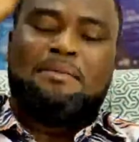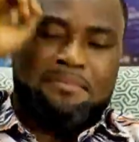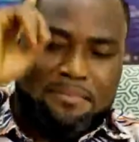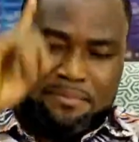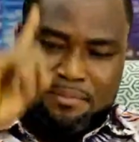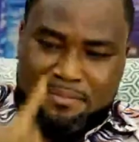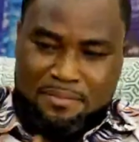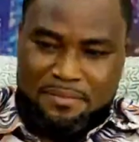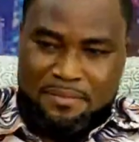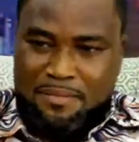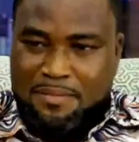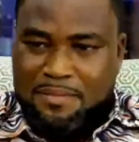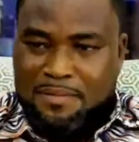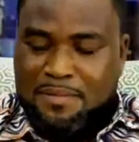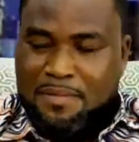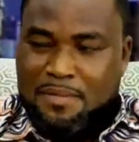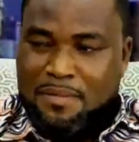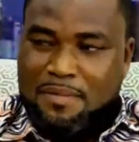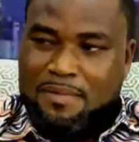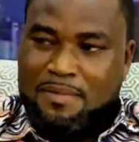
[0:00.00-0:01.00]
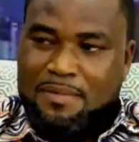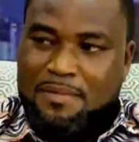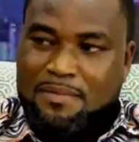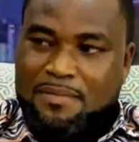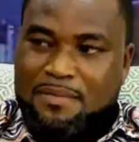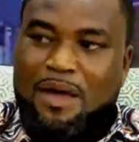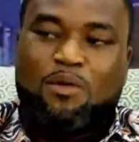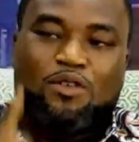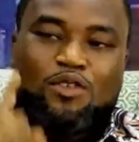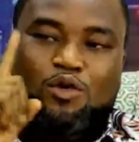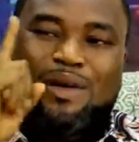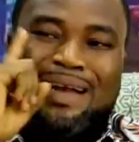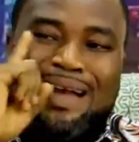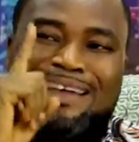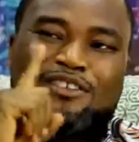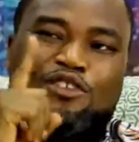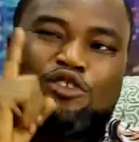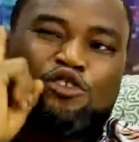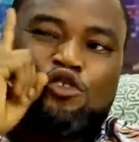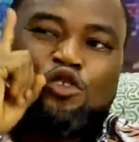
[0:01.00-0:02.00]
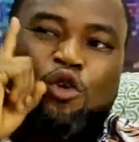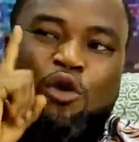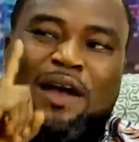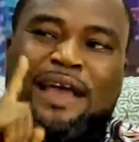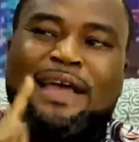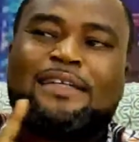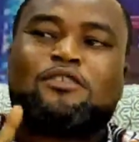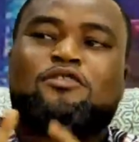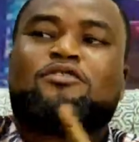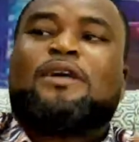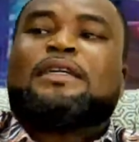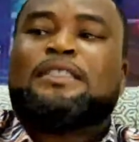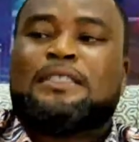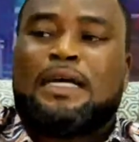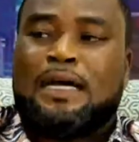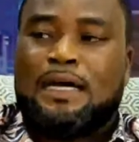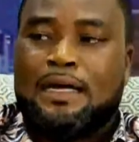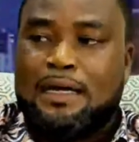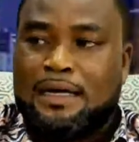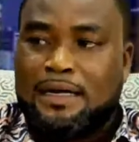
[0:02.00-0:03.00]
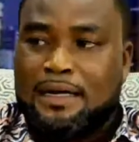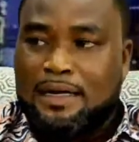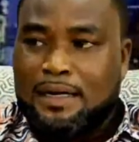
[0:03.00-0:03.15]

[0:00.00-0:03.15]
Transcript: time, that was when I saw her structure.